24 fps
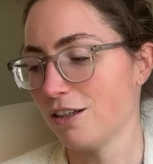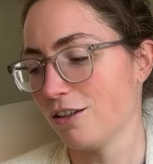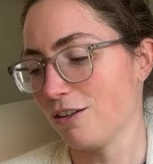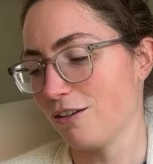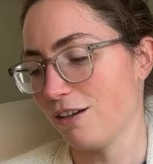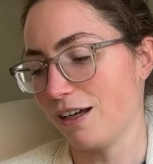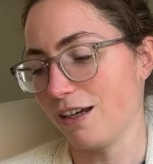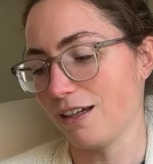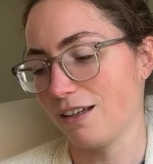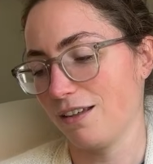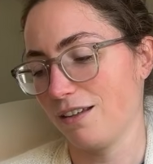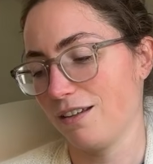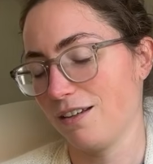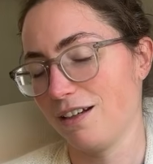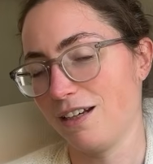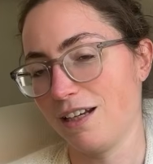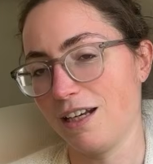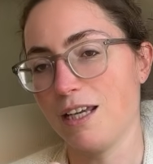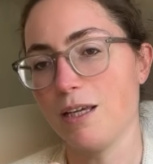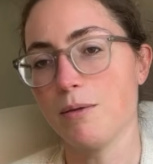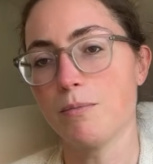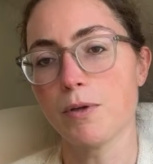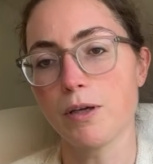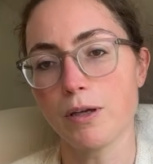You like
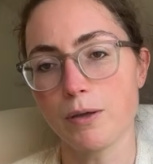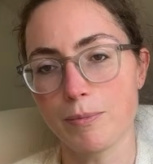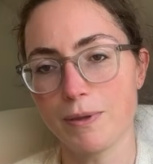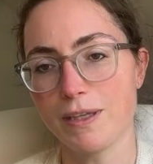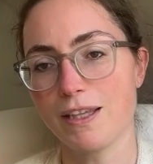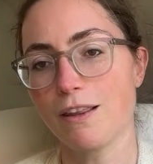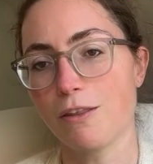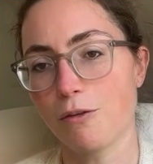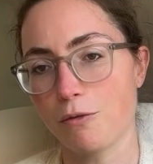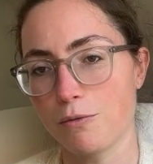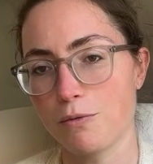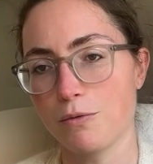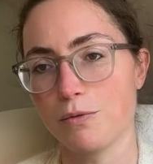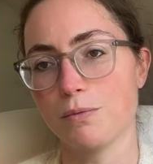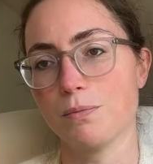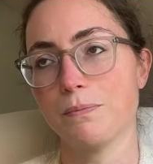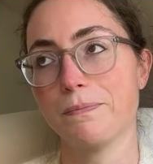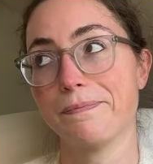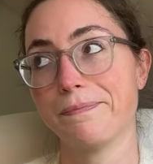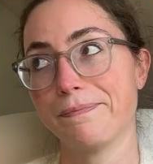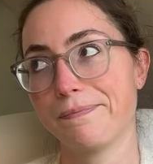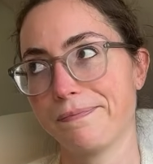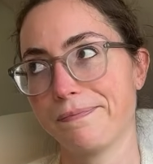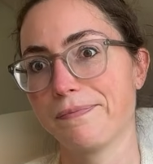labor a bit through
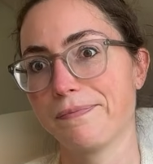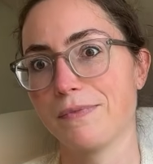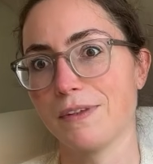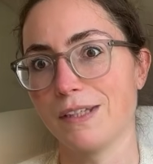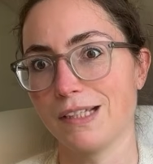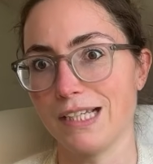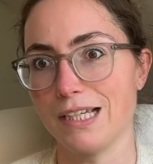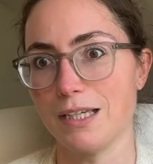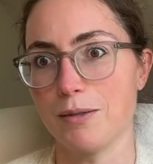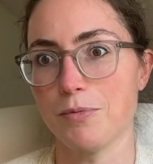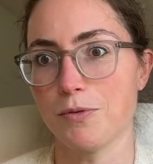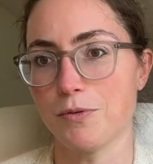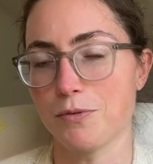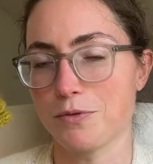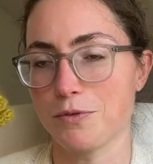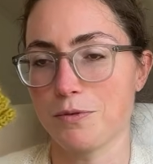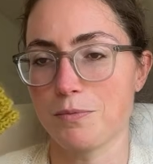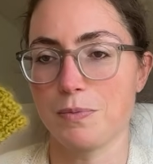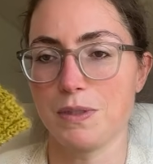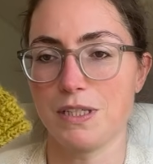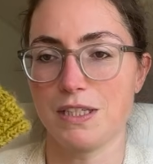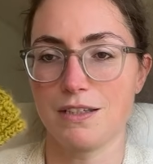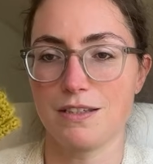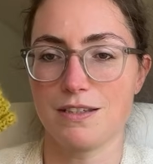the cables,
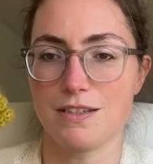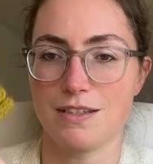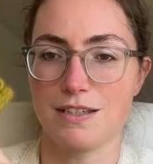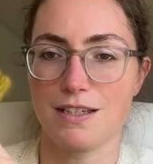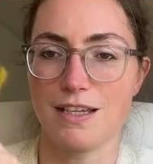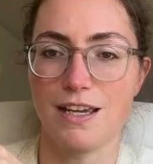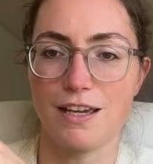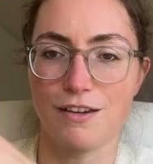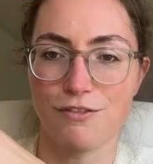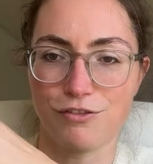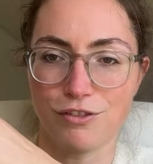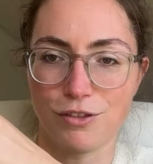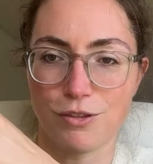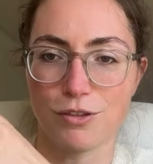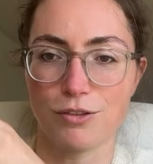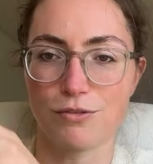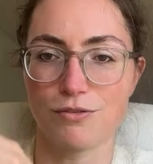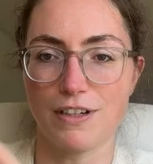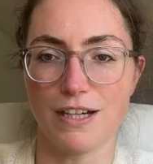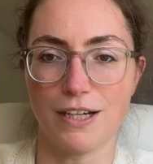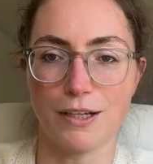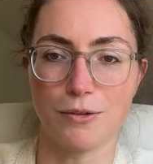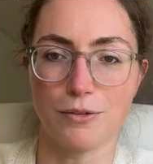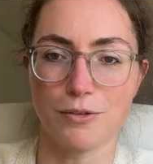because every other
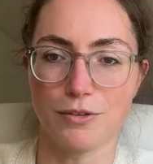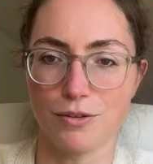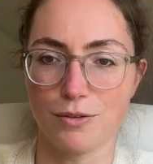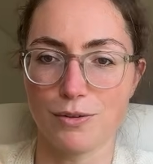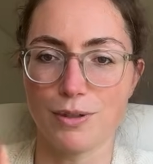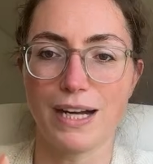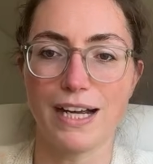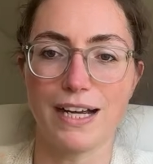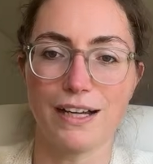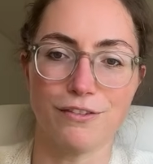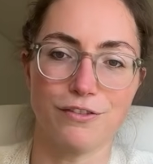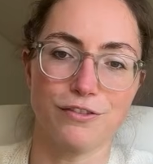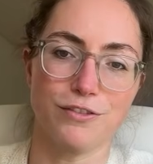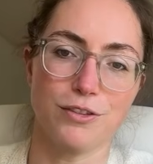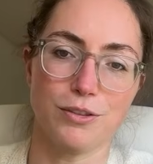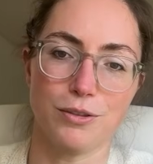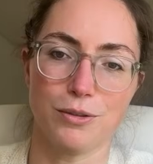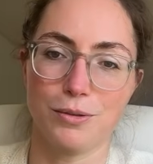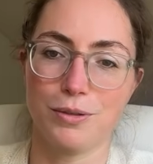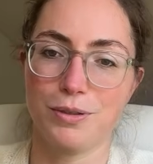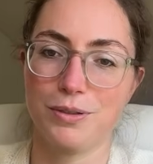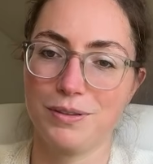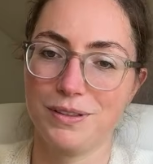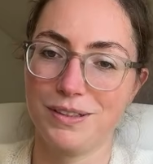round you have
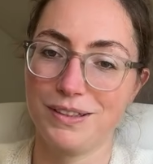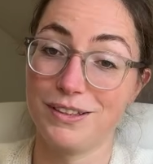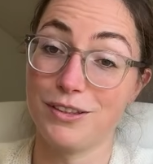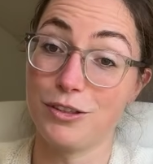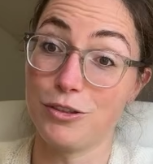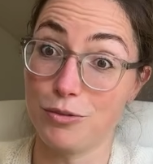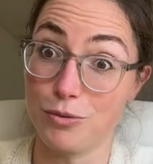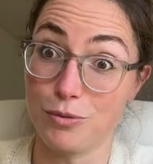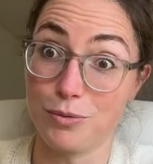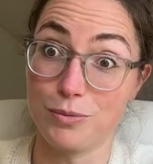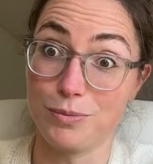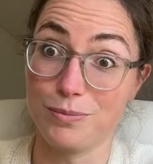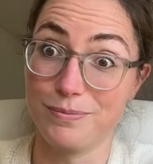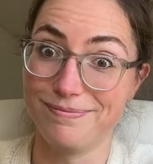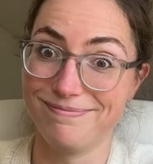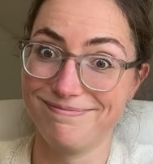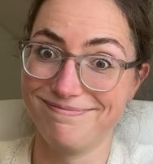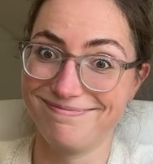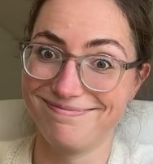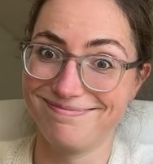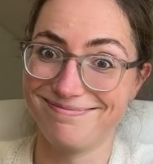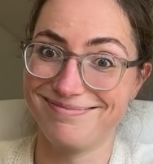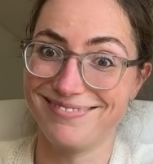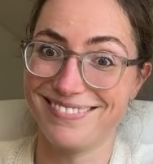to do
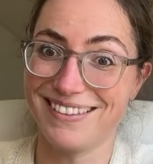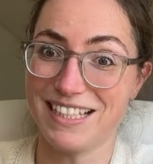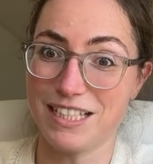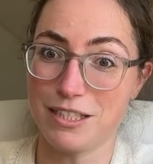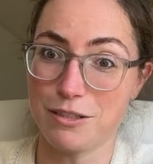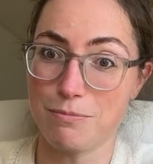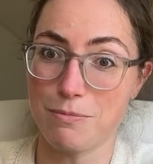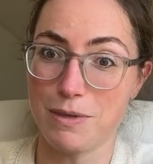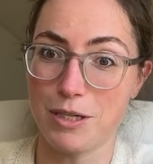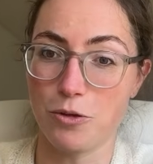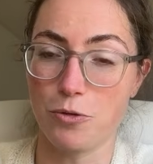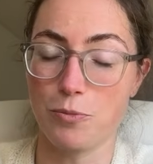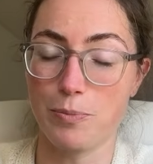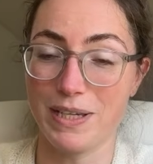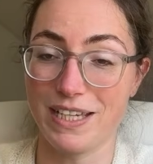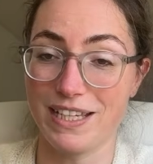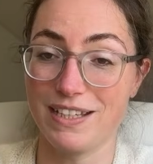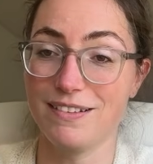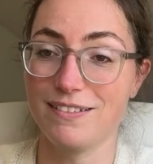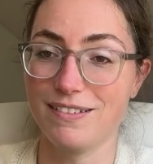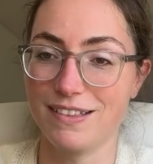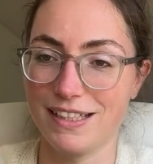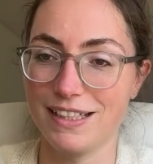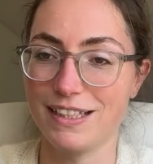this middle
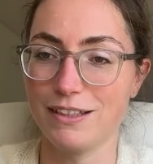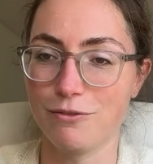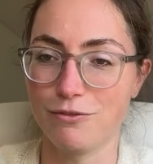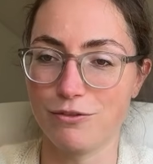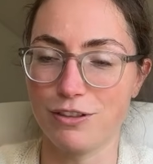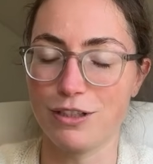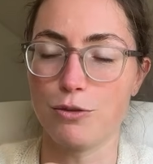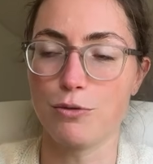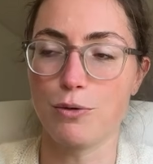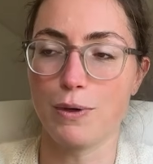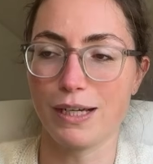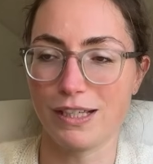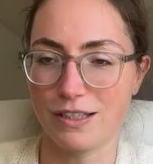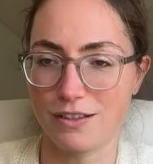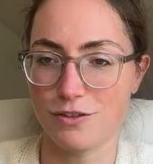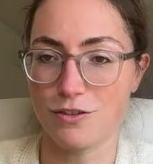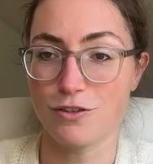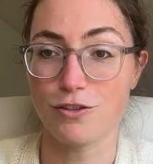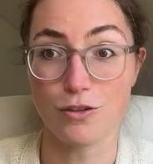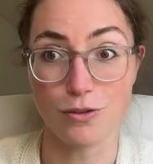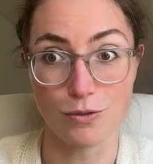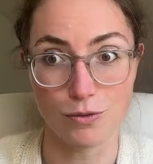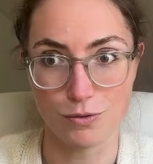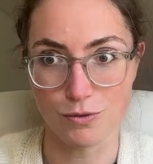bit,
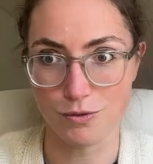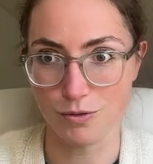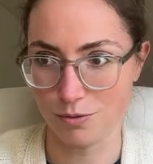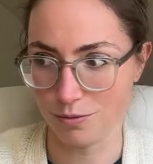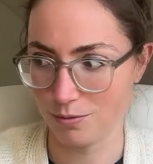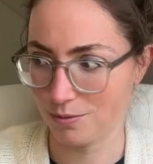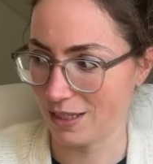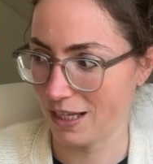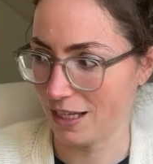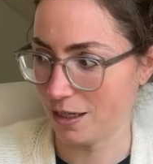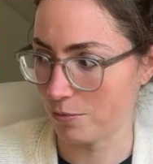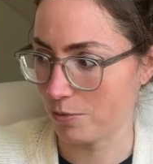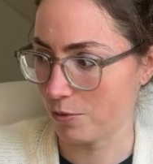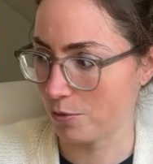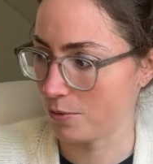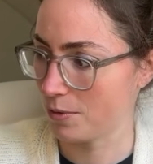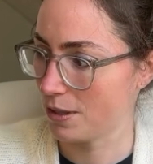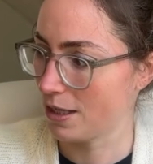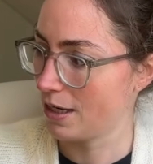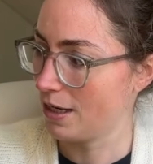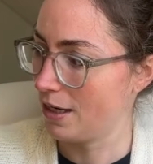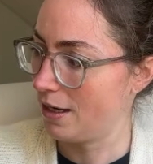requires you to cable.